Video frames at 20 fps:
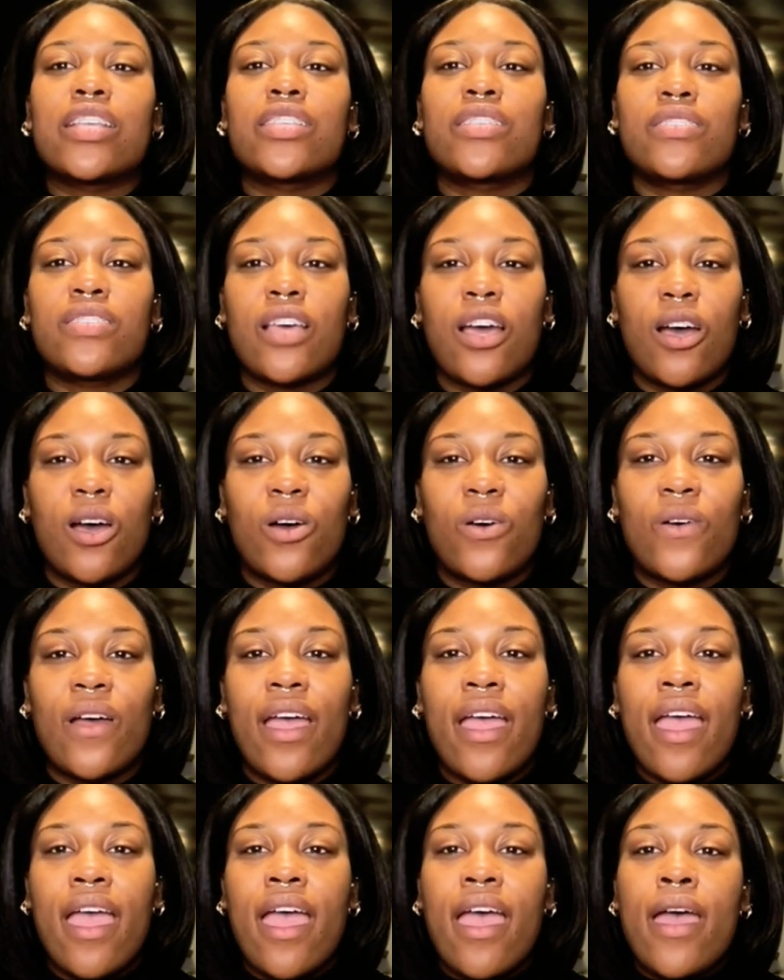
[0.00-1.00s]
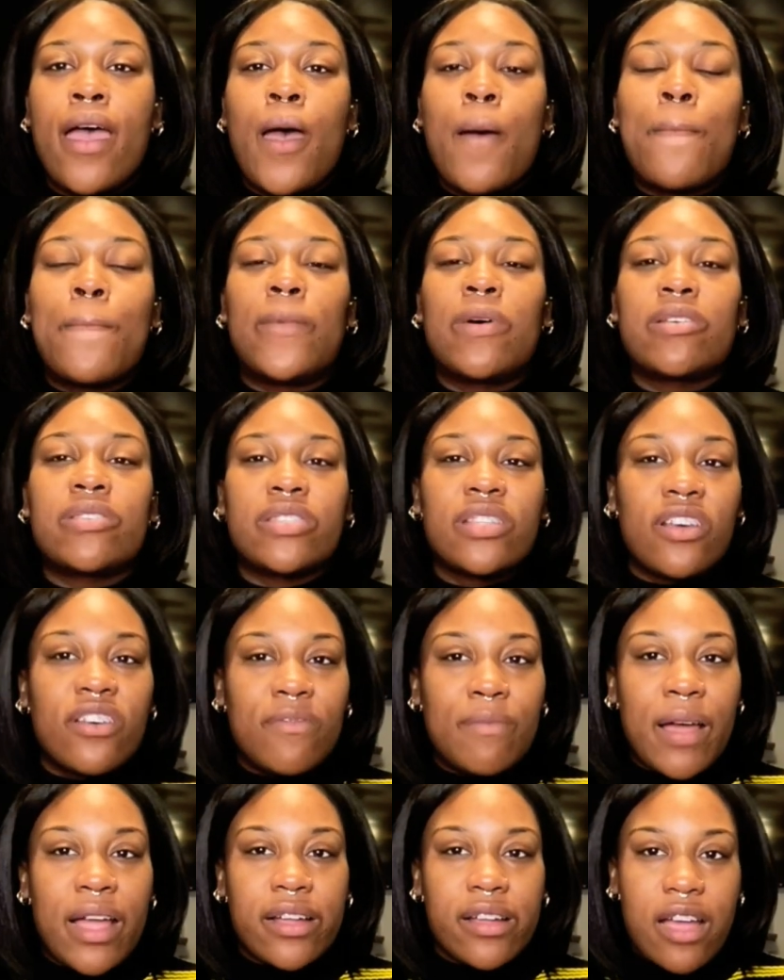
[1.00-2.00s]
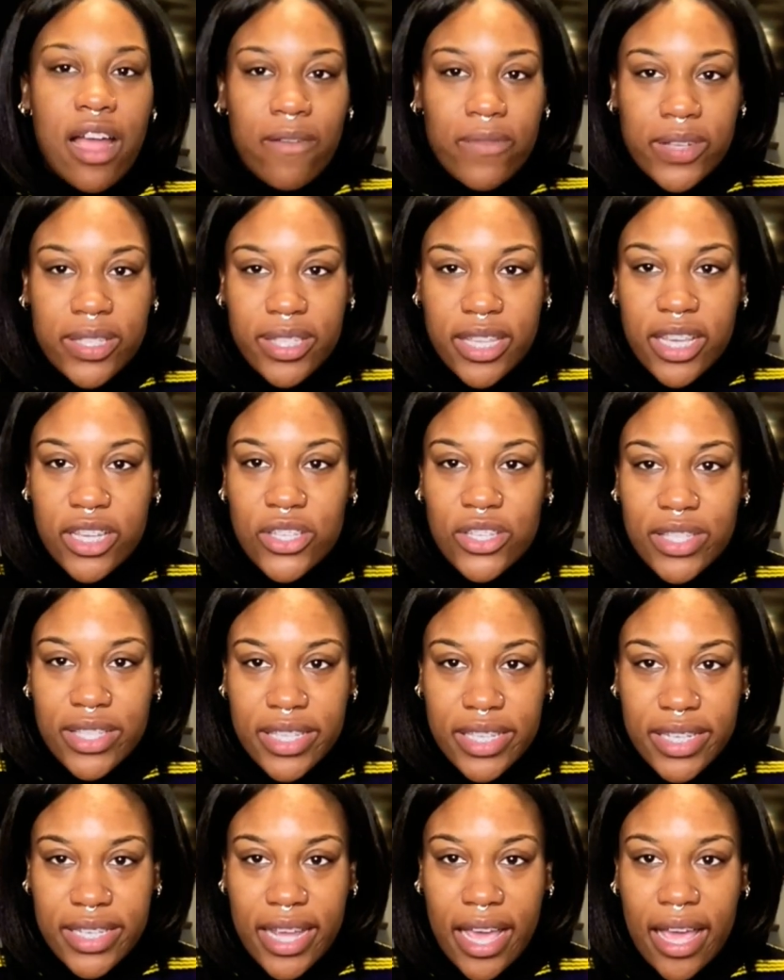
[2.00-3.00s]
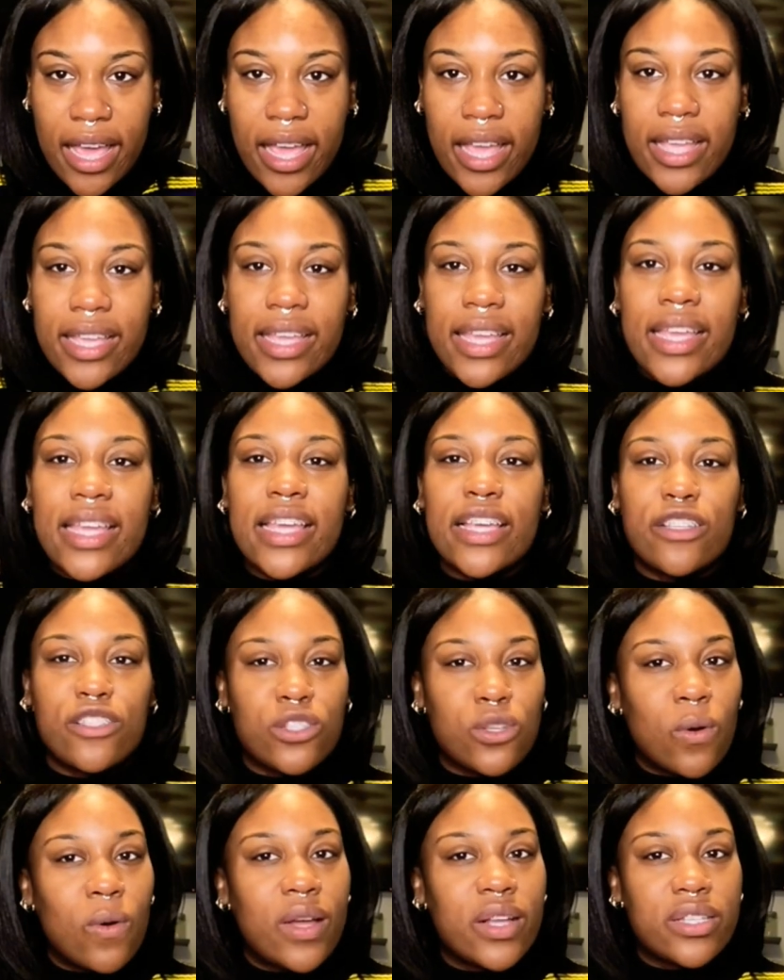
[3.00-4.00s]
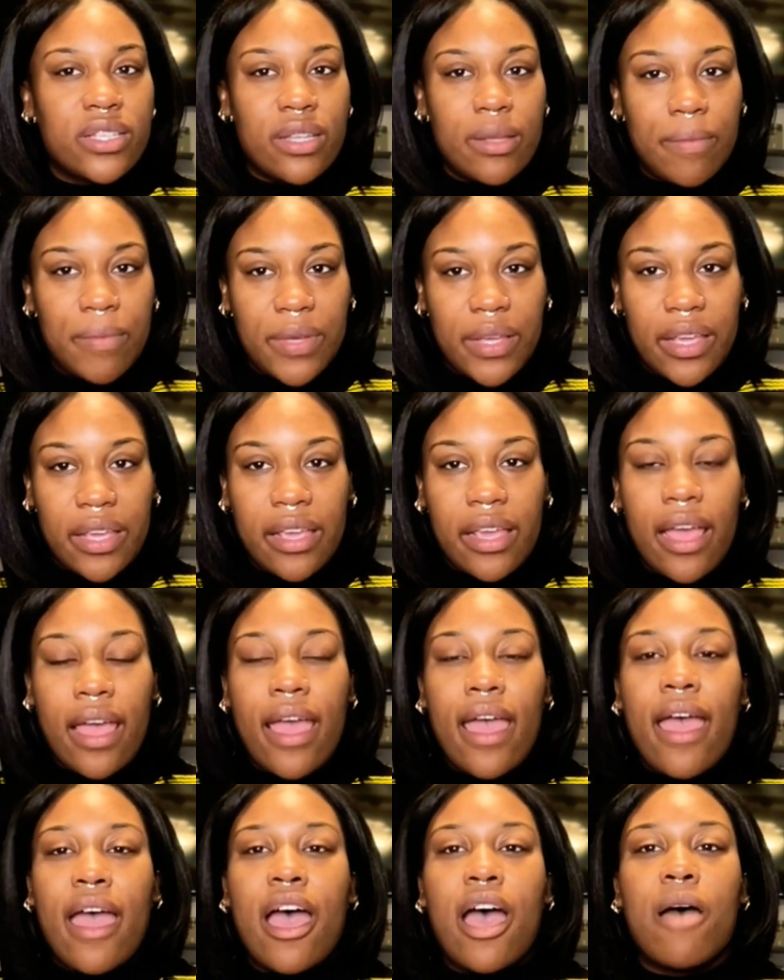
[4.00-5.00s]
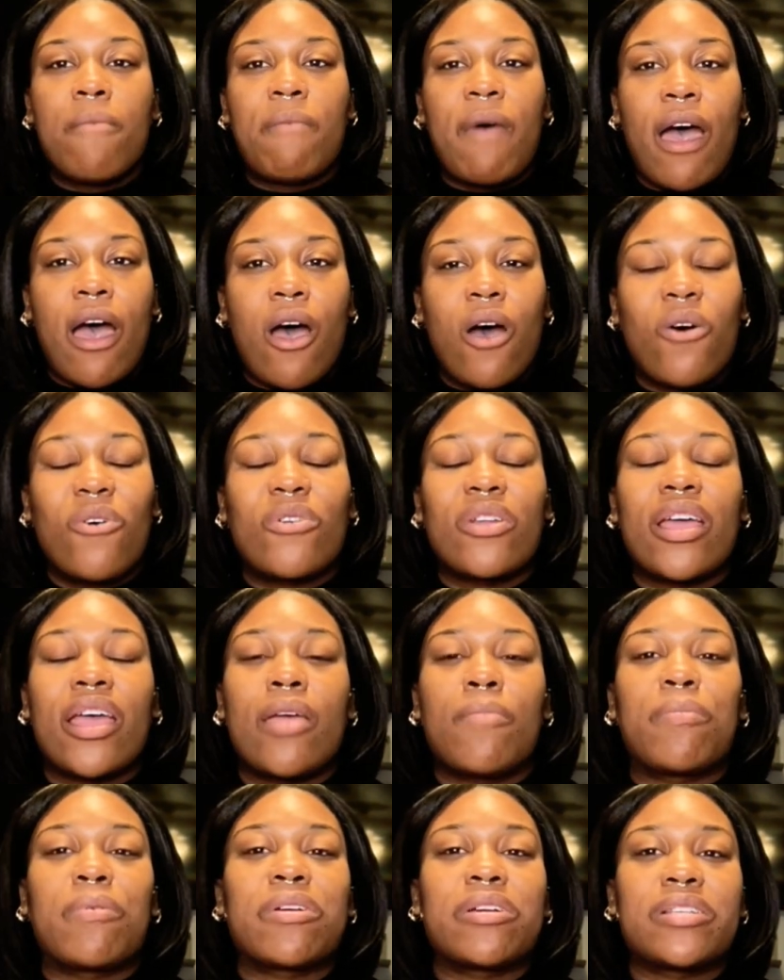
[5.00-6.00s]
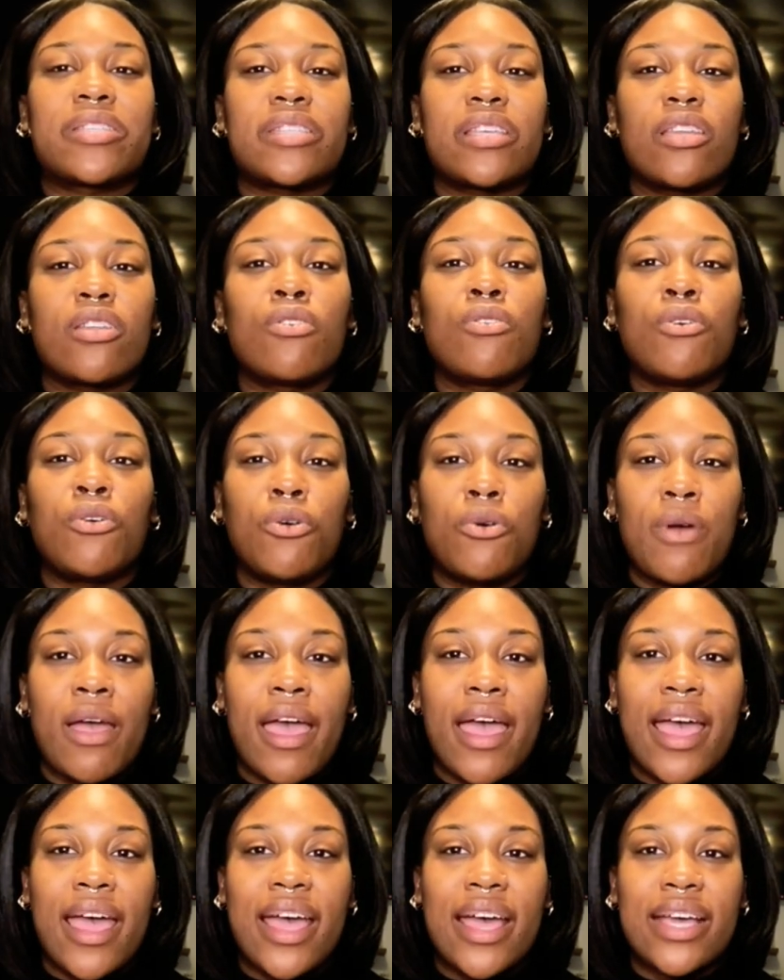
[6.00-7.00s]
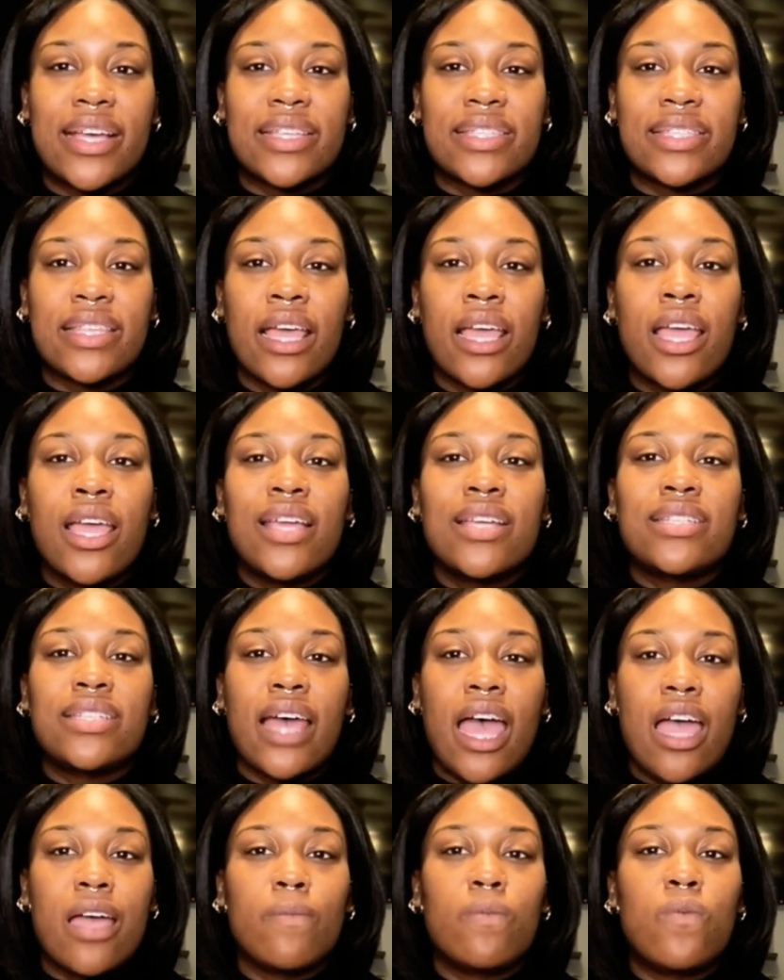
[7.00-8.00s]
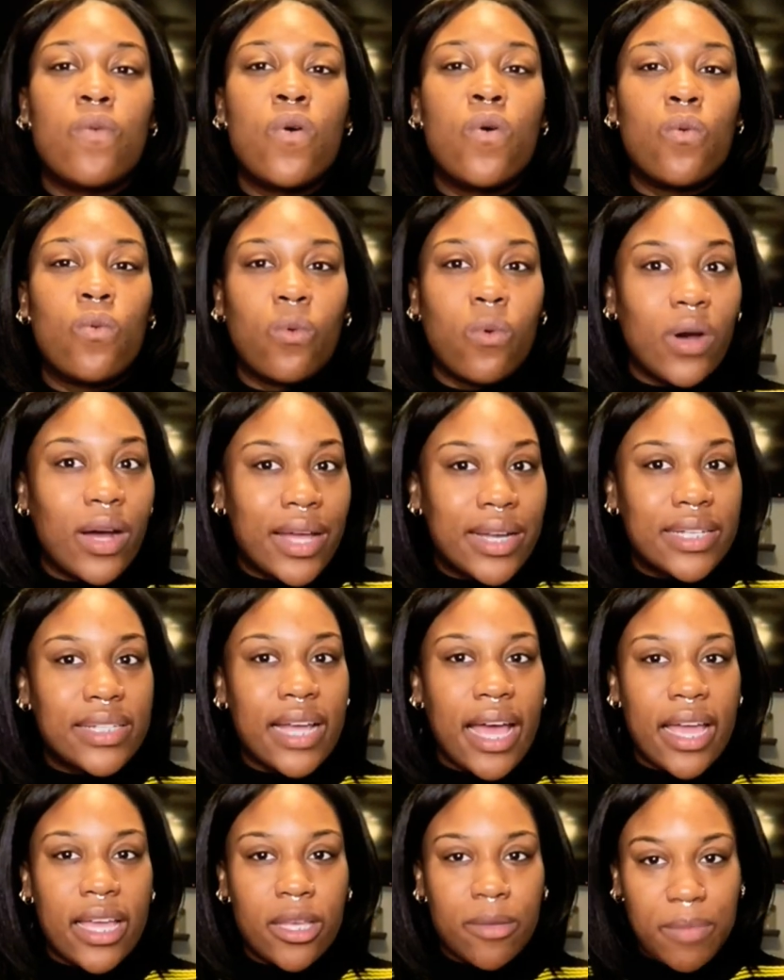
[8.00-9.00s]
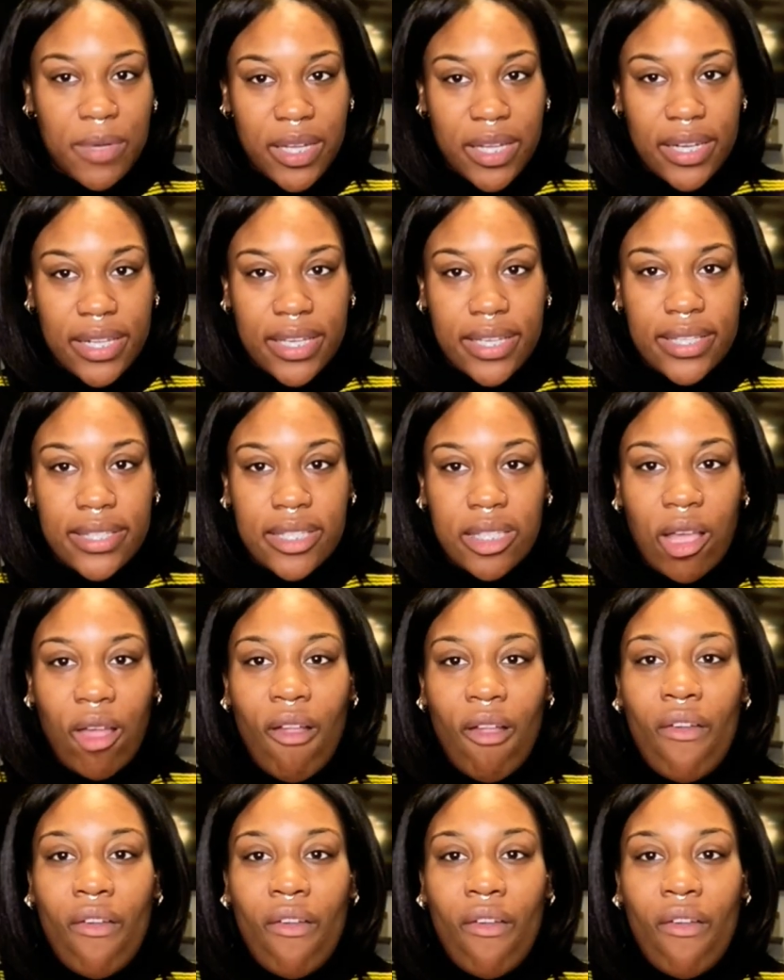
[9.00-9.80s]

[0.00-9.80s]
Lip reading: So most of my conversation today is going to be about a person who has type 1 diabetes,